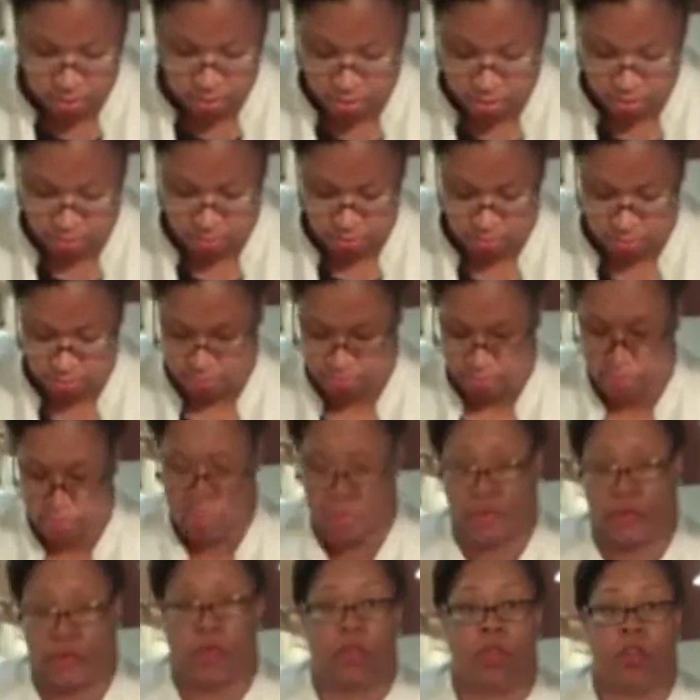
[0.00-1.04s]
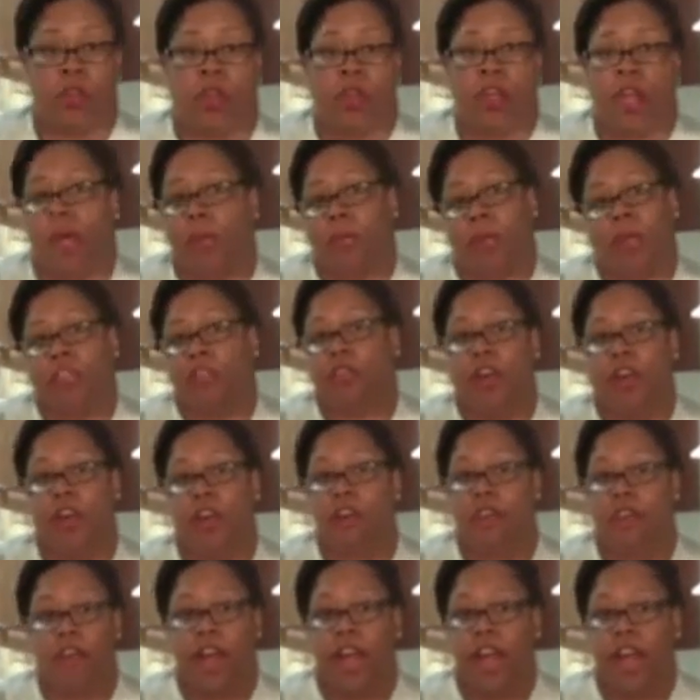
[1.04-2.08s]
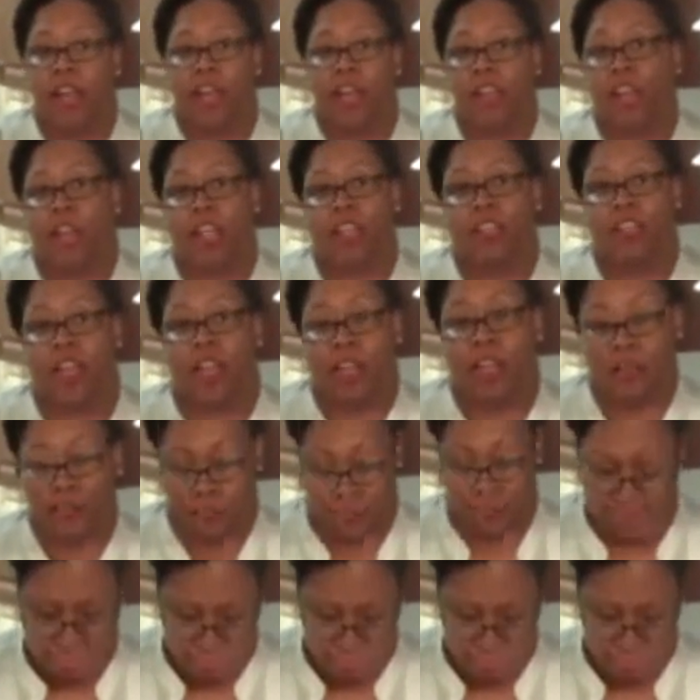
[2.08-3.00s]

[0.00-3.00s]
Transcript: you know, I'm not trying to fry anything today.